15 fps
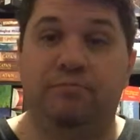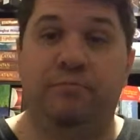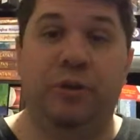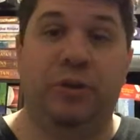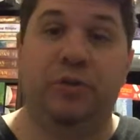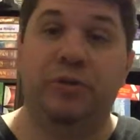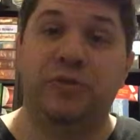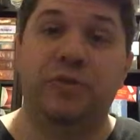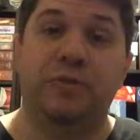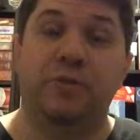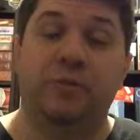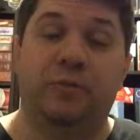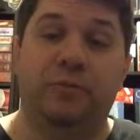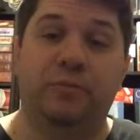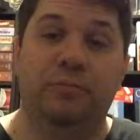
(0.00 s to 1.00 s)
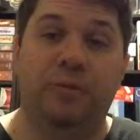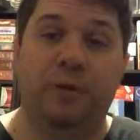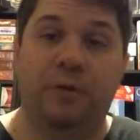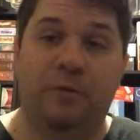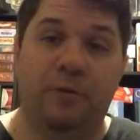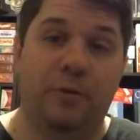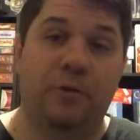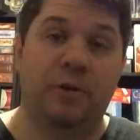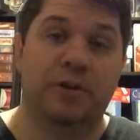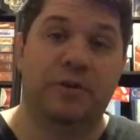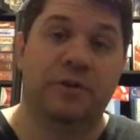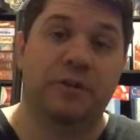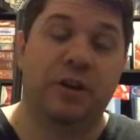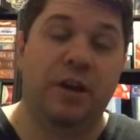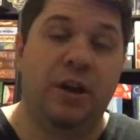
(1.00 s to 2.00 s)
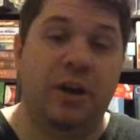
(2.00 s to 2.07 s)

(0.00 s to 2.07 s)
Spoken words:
build a zoo, of course.